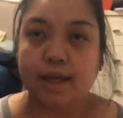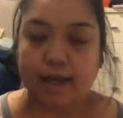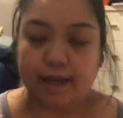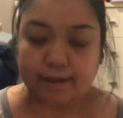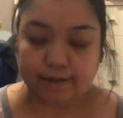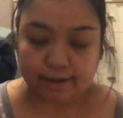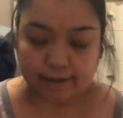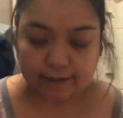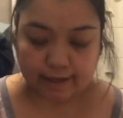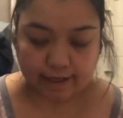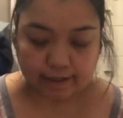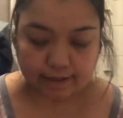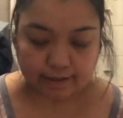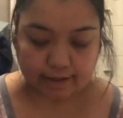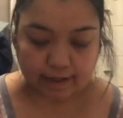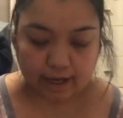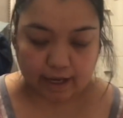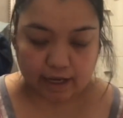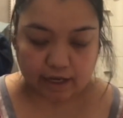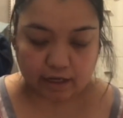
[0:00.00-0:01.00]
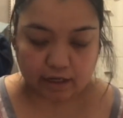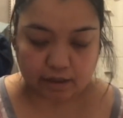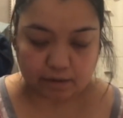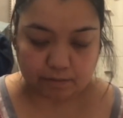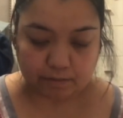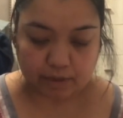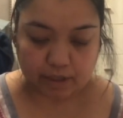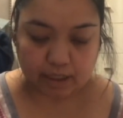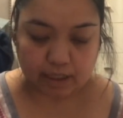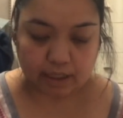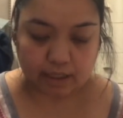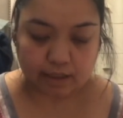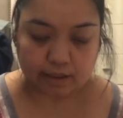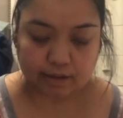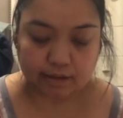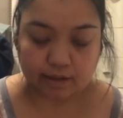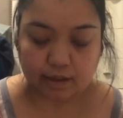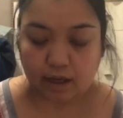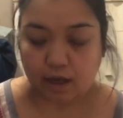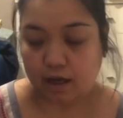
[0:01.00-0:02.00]
And the next item
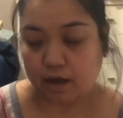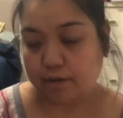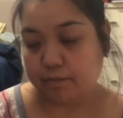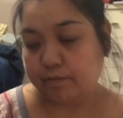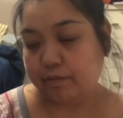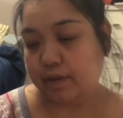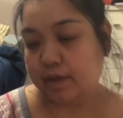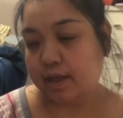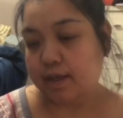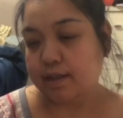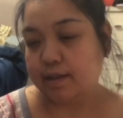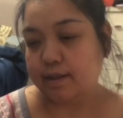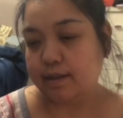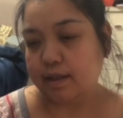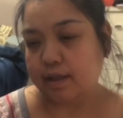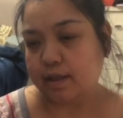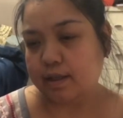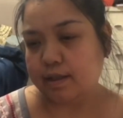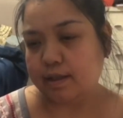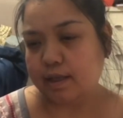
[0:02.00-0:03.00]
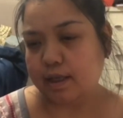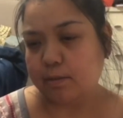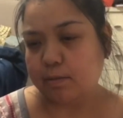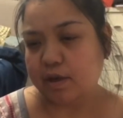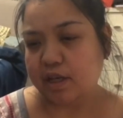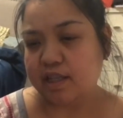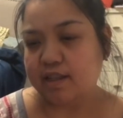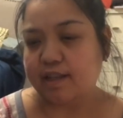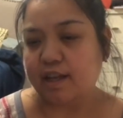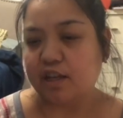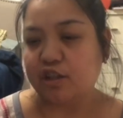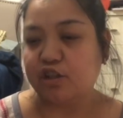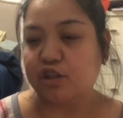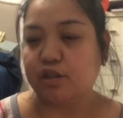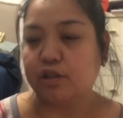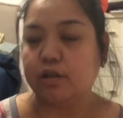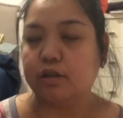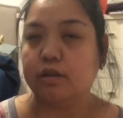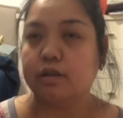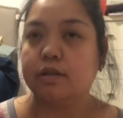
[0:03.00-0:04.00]
is um, this Eczema
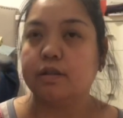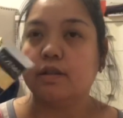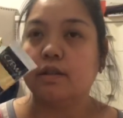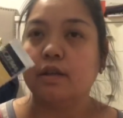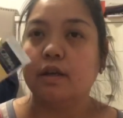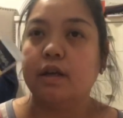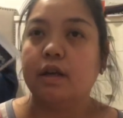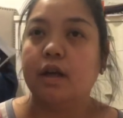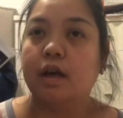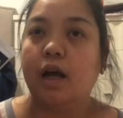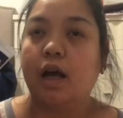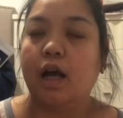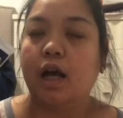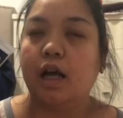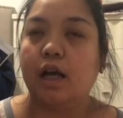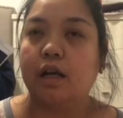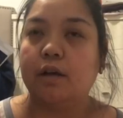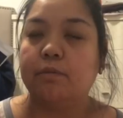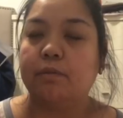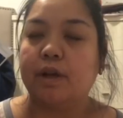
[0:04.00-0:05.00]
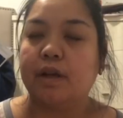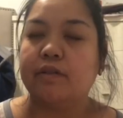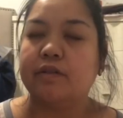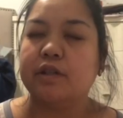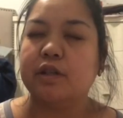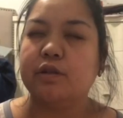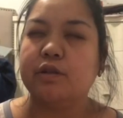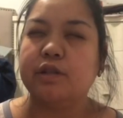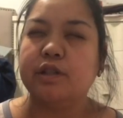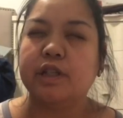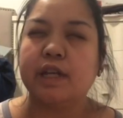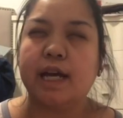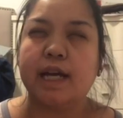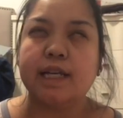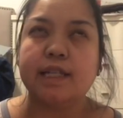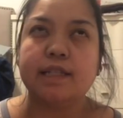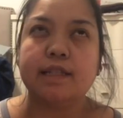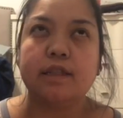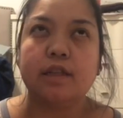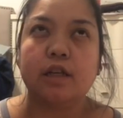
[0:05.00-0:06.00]
Essentials. Um, I've showed you
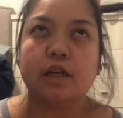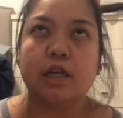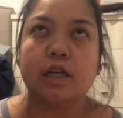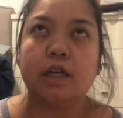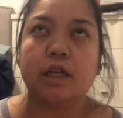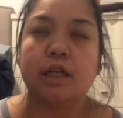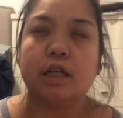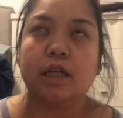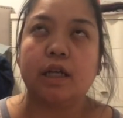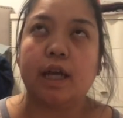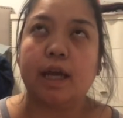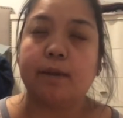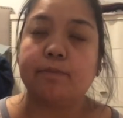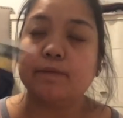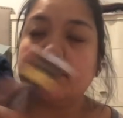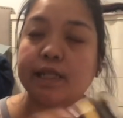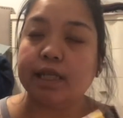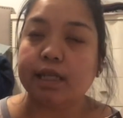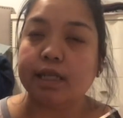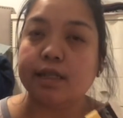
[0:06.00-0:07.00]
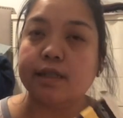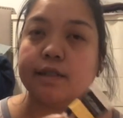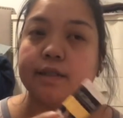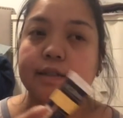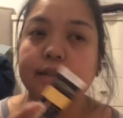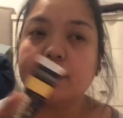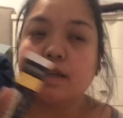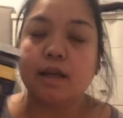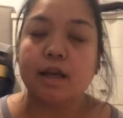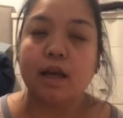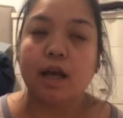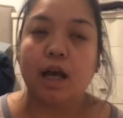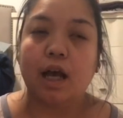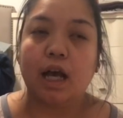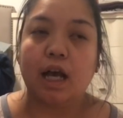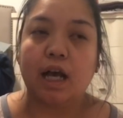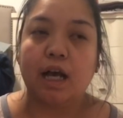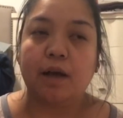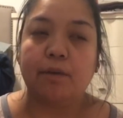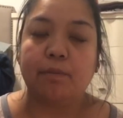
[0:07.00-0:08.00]
guys the empties.
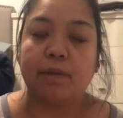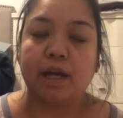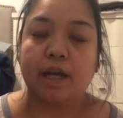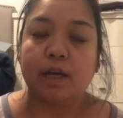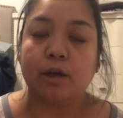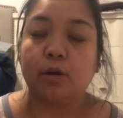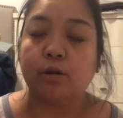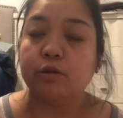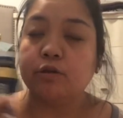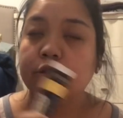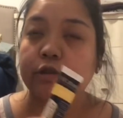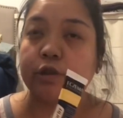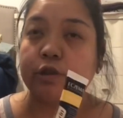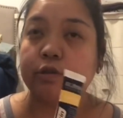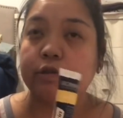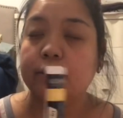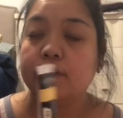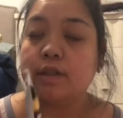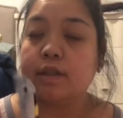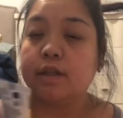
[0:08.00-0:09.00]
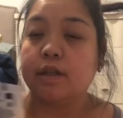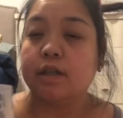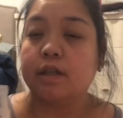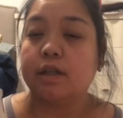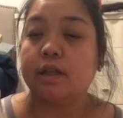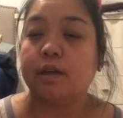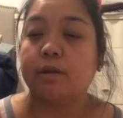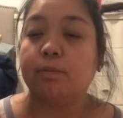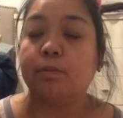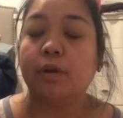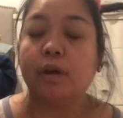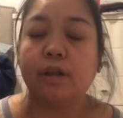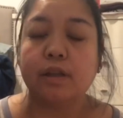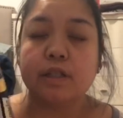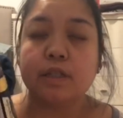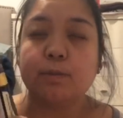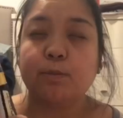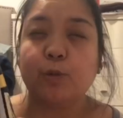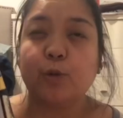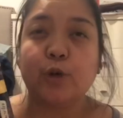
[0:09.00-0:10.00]
Um, I also use the
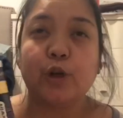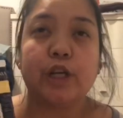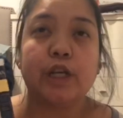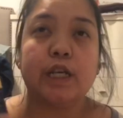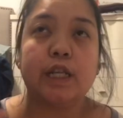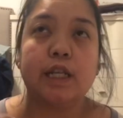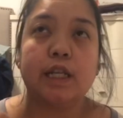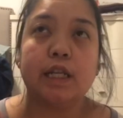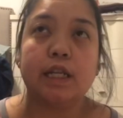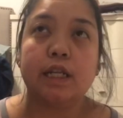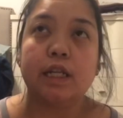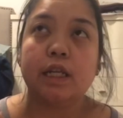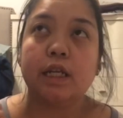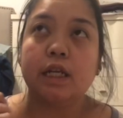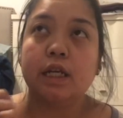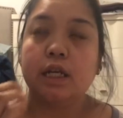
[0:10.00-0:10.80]
Polysporin